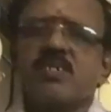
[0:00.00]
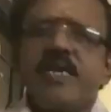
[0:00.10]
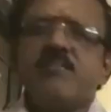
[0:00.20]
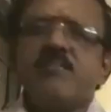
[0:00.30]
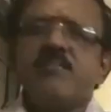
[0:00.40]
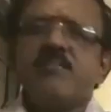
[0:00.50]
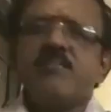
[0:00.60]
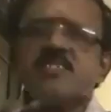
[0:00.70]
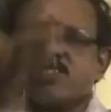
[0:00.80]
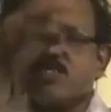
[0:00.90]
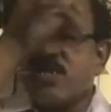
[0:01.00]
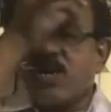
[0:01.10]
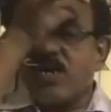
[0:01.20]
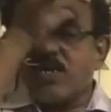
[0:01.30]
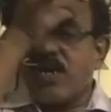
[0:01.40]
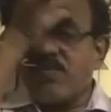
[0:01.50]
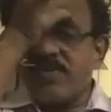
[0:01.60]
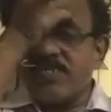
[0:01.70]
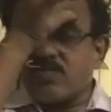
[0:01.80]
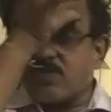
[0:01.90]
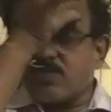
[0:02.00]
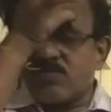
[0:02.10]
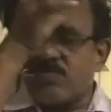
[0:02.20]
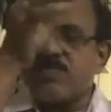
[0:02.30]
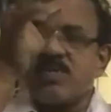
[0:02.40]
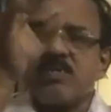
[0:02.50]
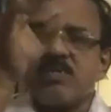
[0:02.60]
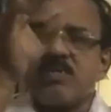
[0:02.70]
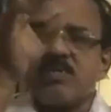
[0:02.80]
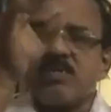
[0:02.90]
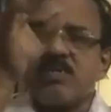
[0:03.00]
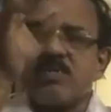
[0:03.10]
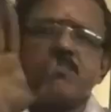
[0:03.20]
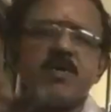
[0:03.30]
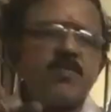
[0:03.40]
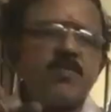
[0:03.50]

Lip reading: mgh is not always true. You should remember